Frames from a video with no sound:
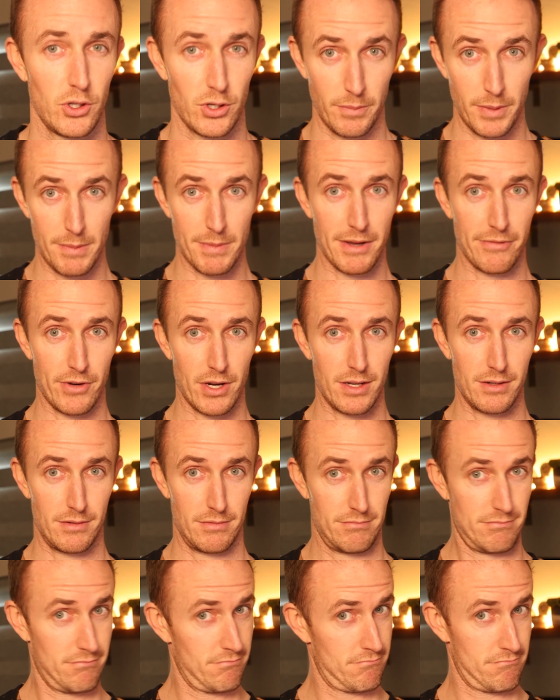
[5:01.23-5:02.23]
you want to be my friend?
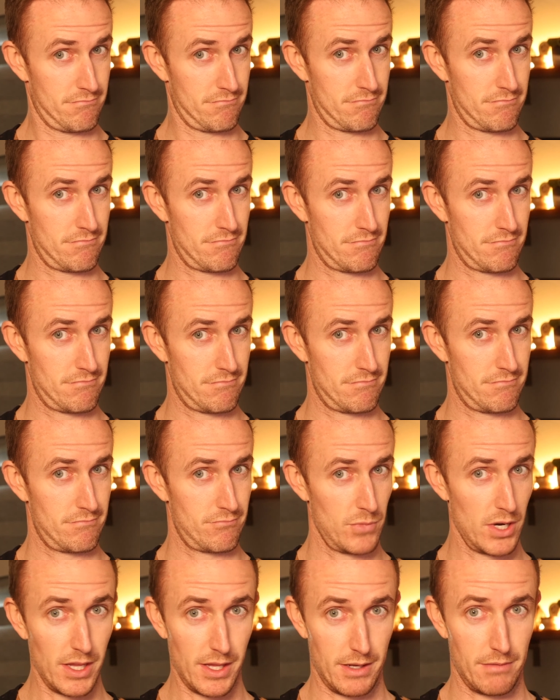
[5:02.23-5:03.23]

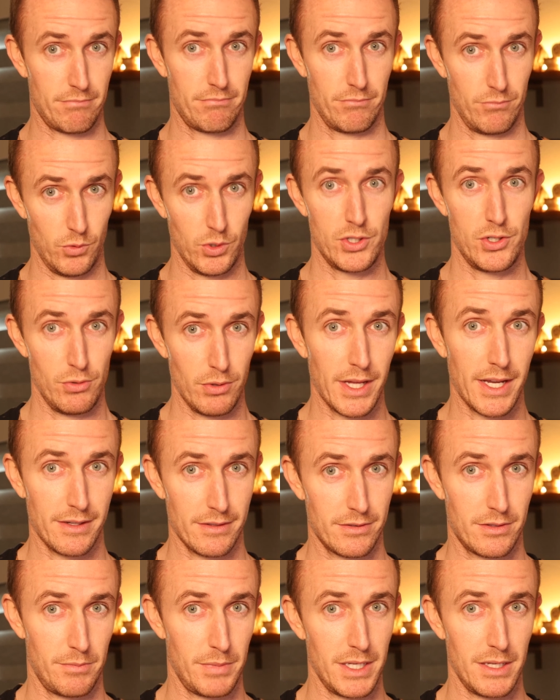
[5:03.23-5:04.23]
Really, would you
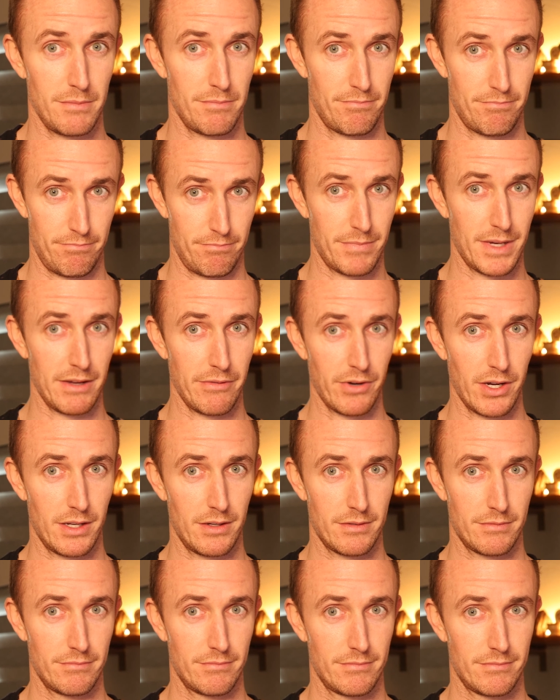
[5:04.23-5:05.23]
like to be my friend?